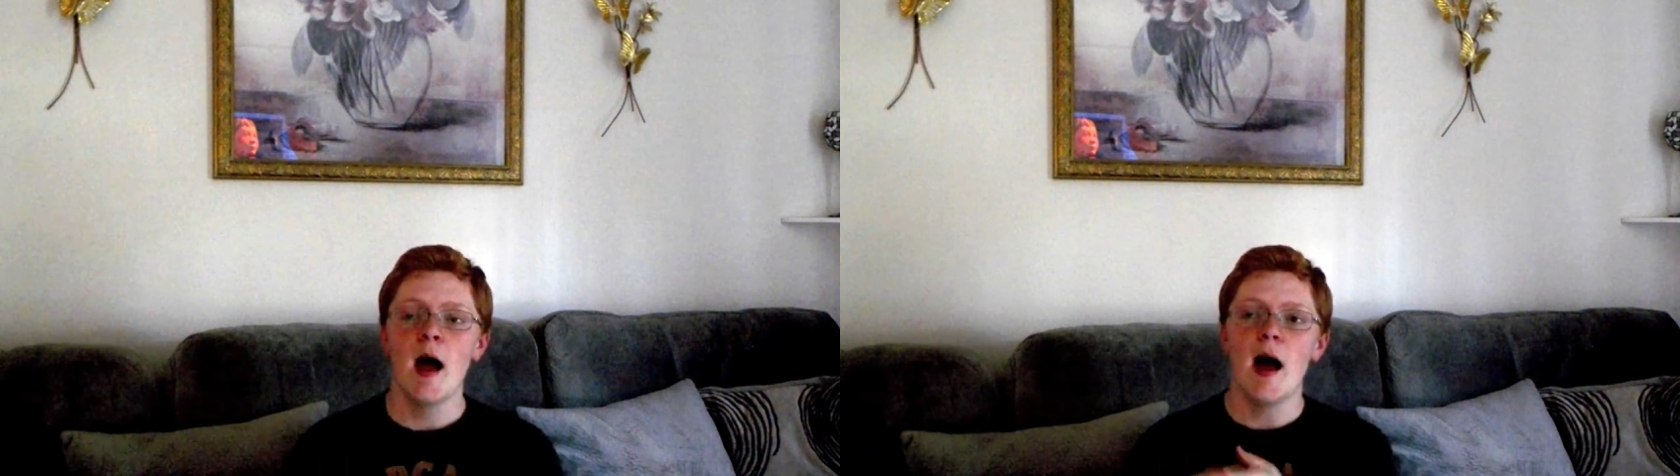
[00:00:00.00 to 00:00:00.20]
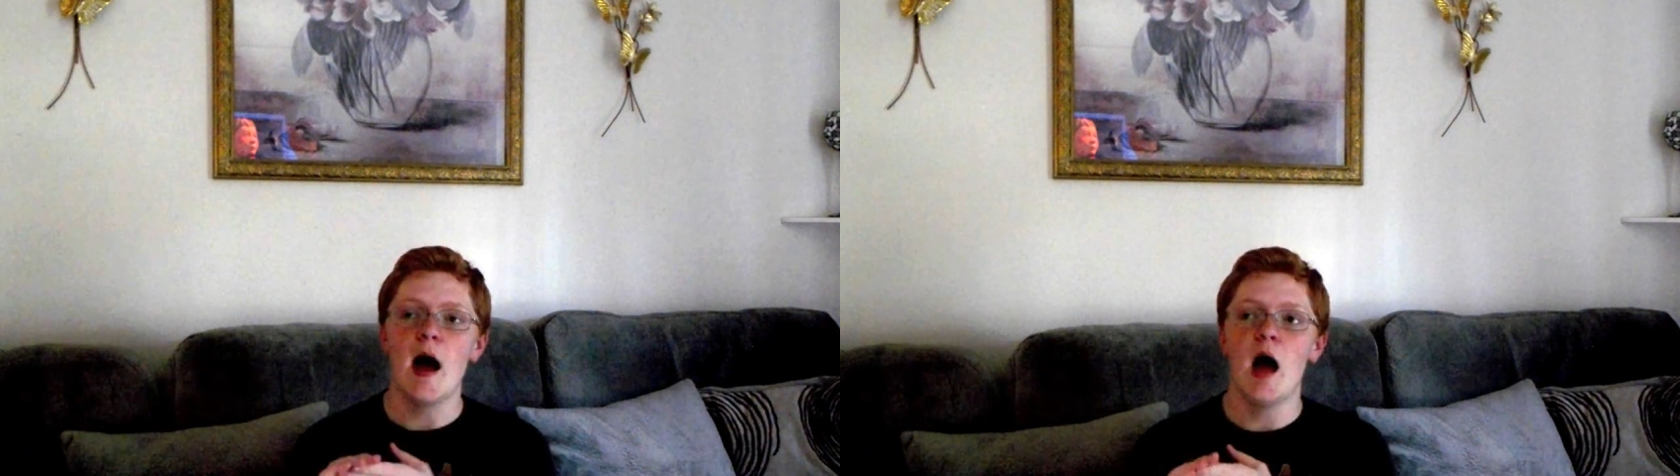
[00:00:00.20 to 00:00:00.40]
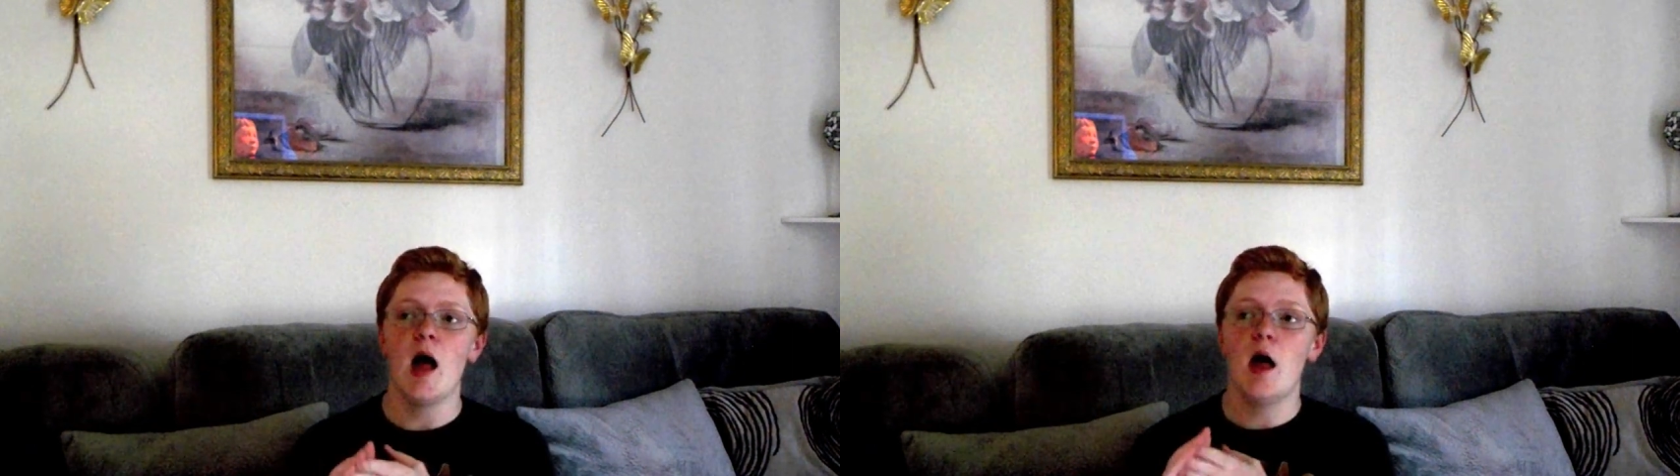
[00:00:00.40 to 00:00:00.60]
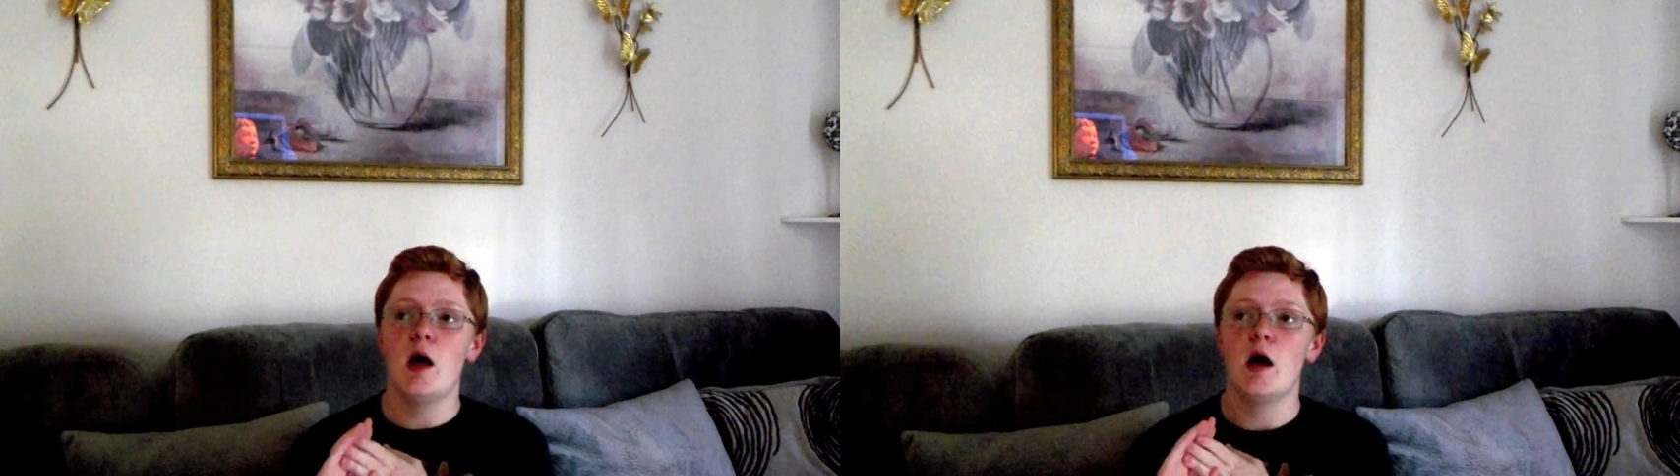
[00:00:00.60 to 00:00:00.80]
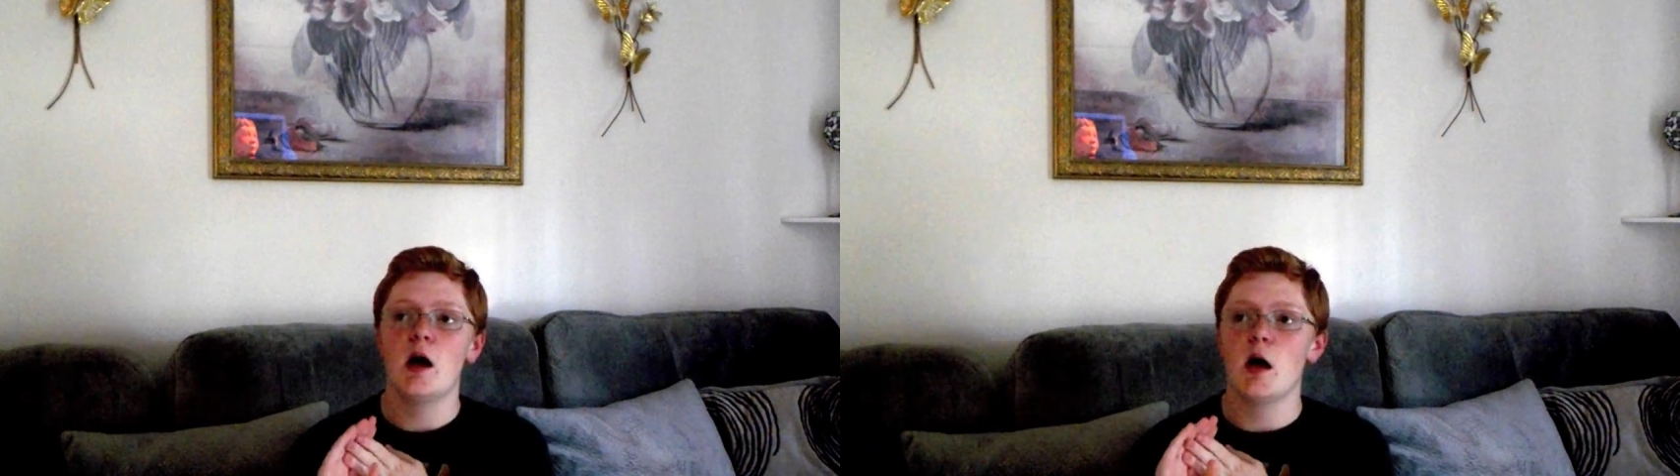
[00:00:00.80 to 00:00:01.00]

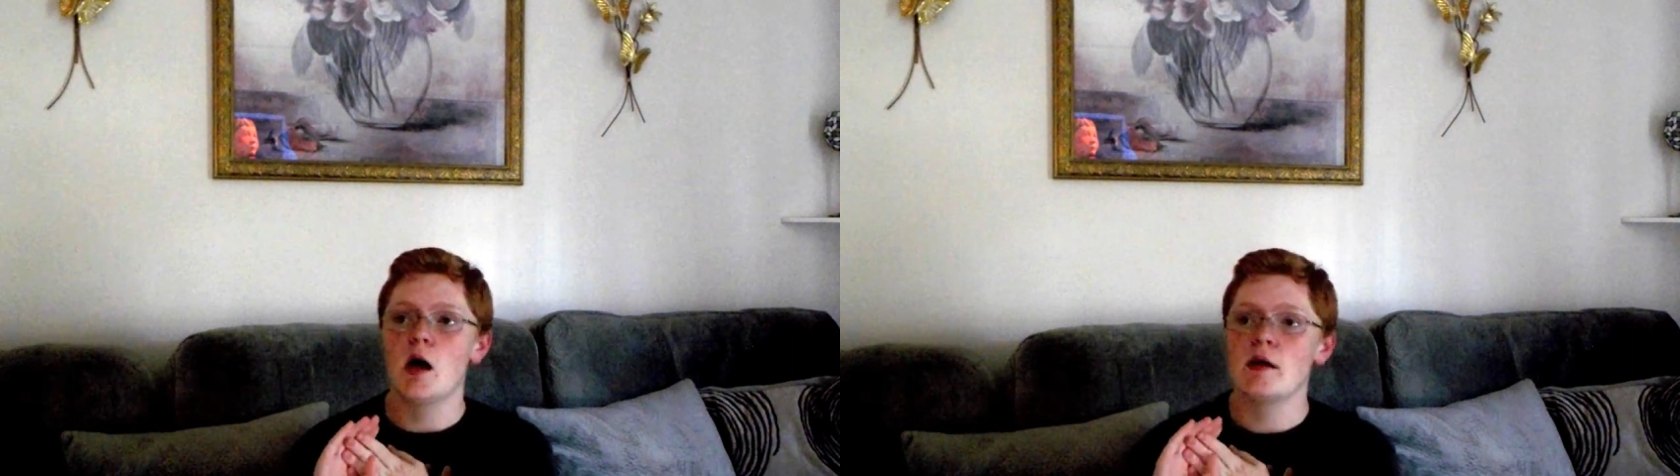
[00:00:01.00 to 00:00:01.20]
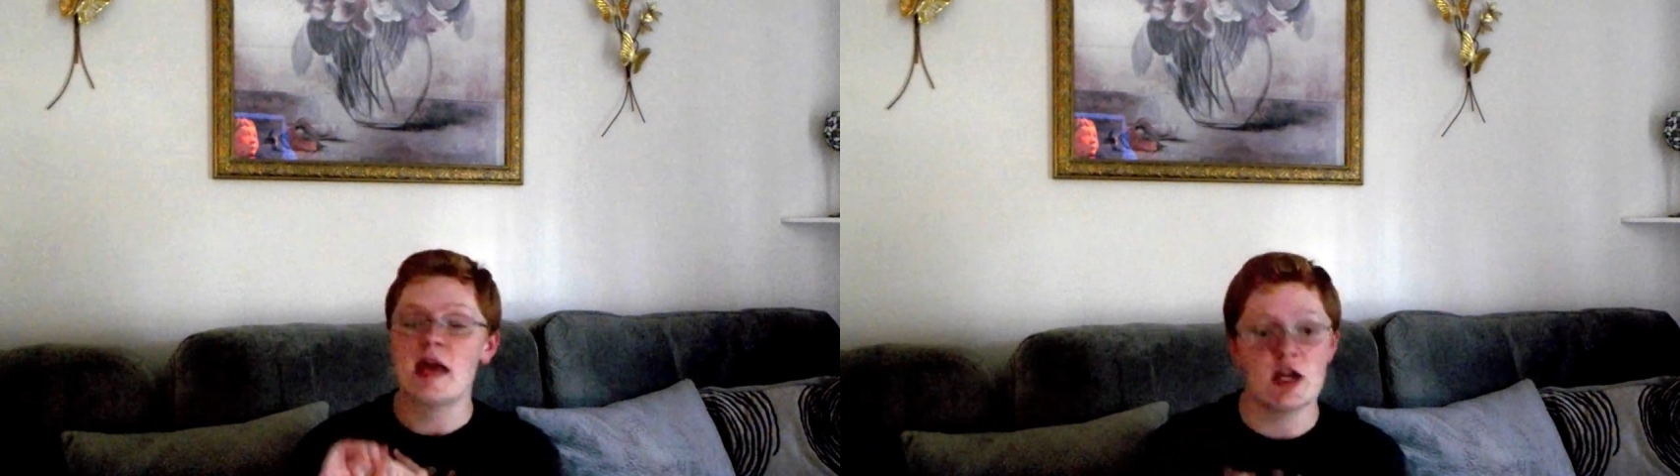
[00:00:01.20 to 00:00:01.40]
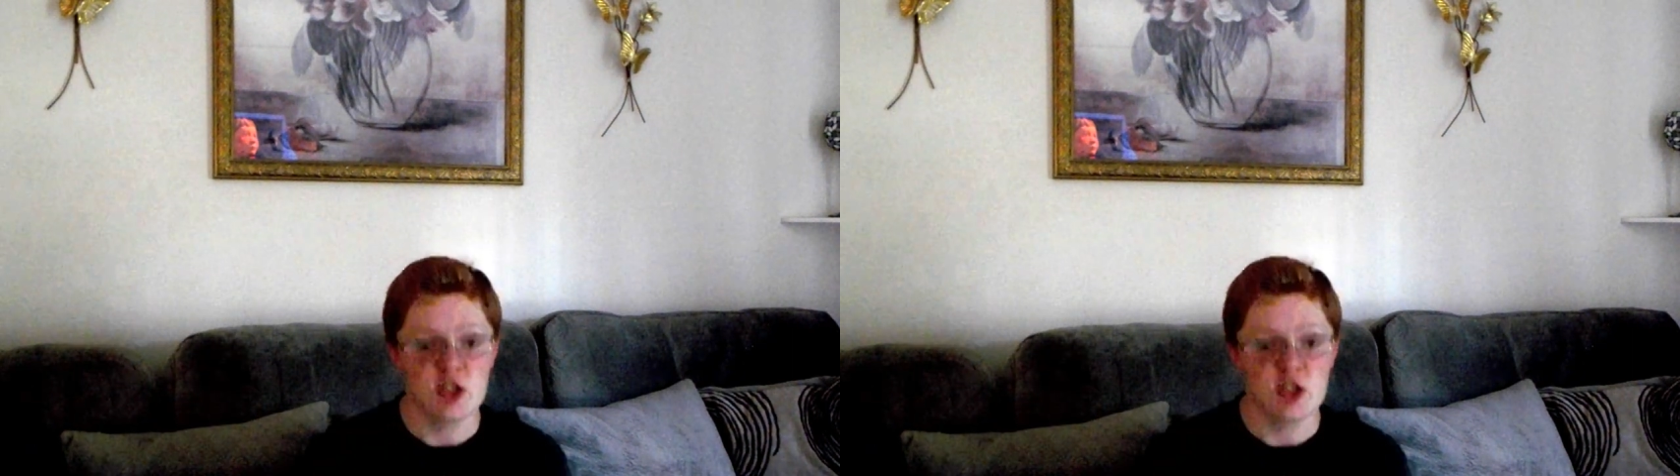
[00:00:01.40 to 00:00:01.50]
Uh, yeah,